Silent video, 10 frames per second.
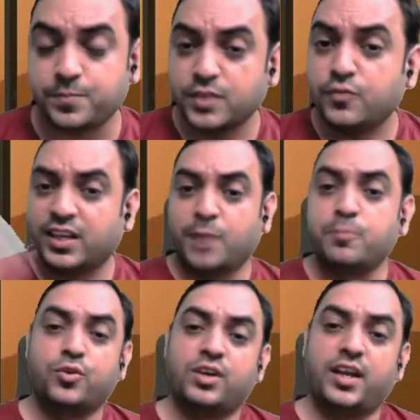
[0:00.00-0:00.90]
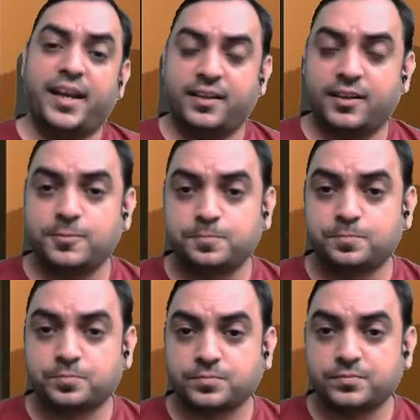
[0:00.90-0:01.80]
We'll come to it later.
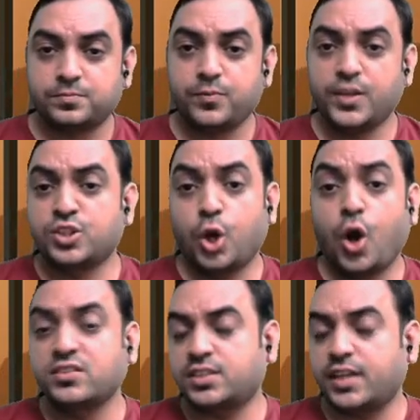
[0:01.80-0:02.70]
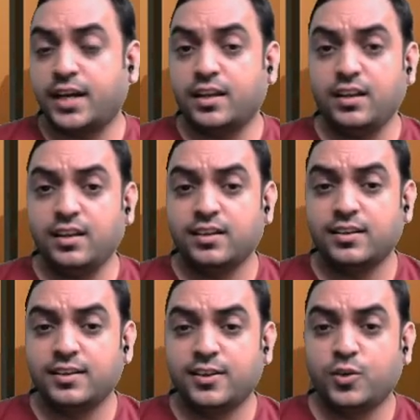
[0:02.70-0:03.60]
So long straddle,
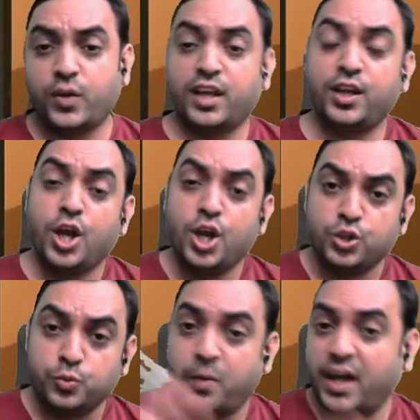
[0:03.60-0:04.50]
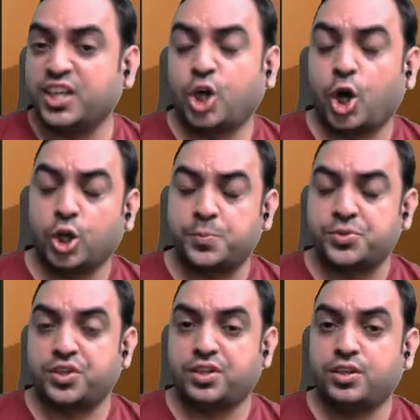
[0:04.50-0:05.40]
where you buy call
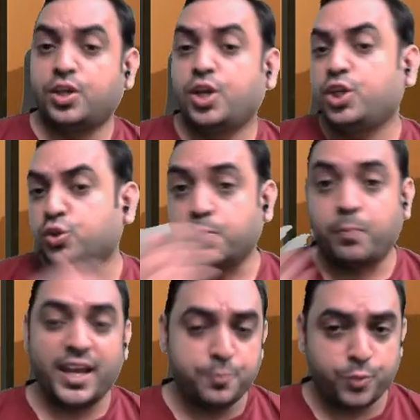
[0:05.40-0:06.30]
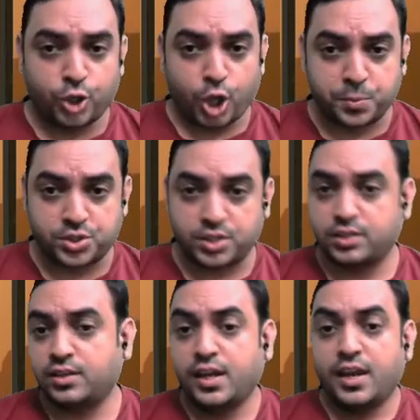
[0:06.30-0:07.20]
option, you buy put
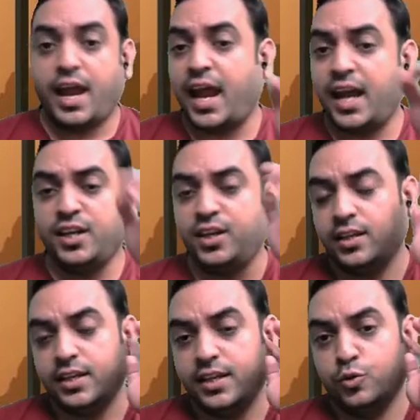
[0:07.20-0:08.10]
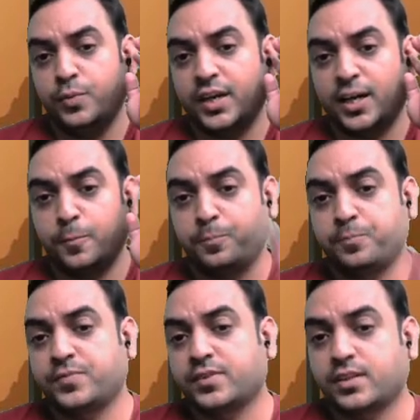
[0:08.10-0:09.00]
option, and you
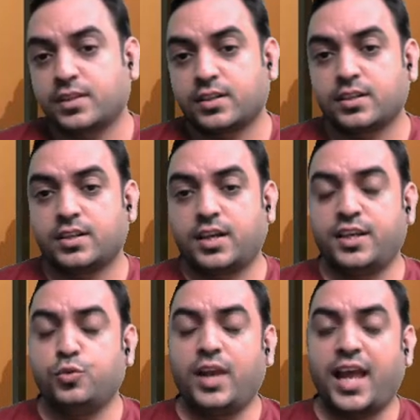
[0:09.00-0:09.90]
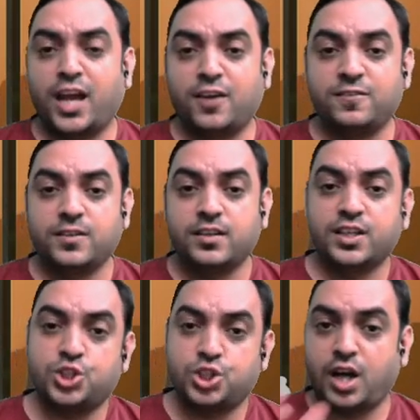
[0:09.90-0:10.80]
will have a
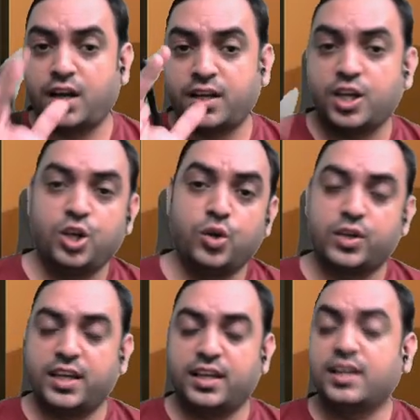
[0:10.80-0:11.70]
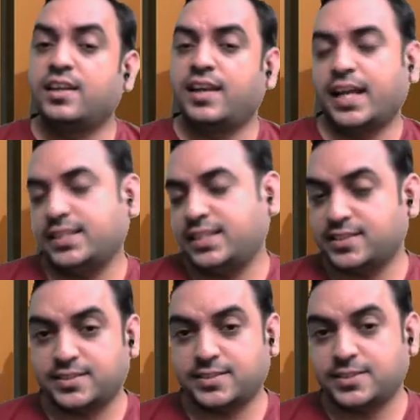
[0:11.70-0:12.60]
chart looking like
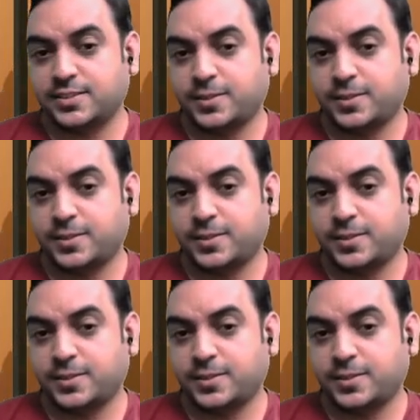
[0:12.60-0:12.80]
this.